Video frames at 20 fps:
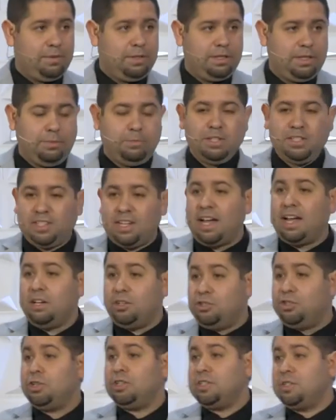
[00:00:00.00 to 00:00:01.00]
The Messiah
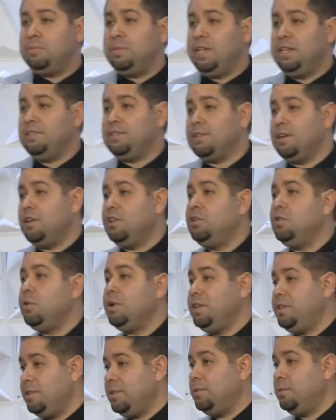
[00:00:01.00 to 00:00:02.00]
just means
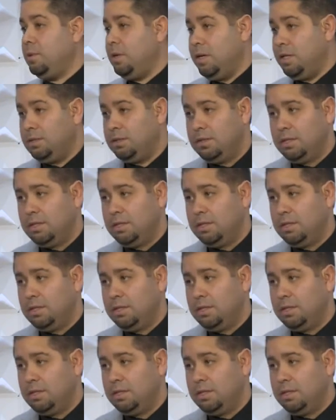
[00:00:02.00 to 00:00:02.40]
anointed one.